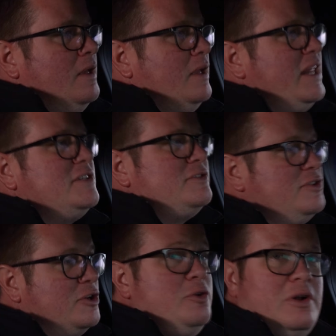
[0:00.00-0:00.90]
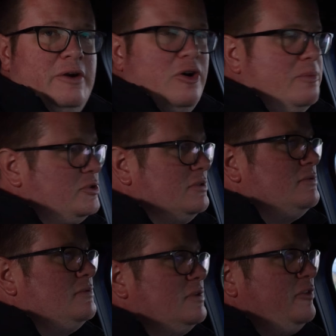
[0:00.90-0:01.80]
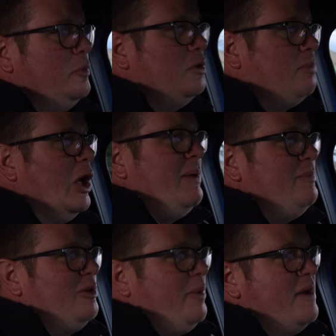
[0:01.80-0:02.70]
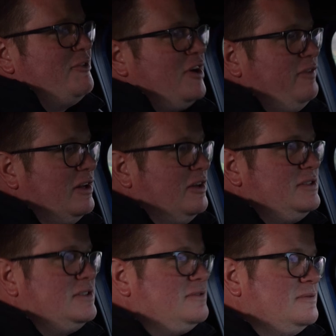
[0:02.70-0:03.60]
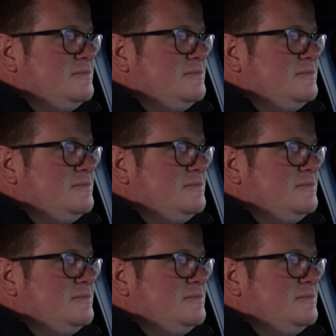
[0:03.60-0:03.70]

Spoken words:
It isn't the nuclear option. If you want to blow people away at the traffic lights,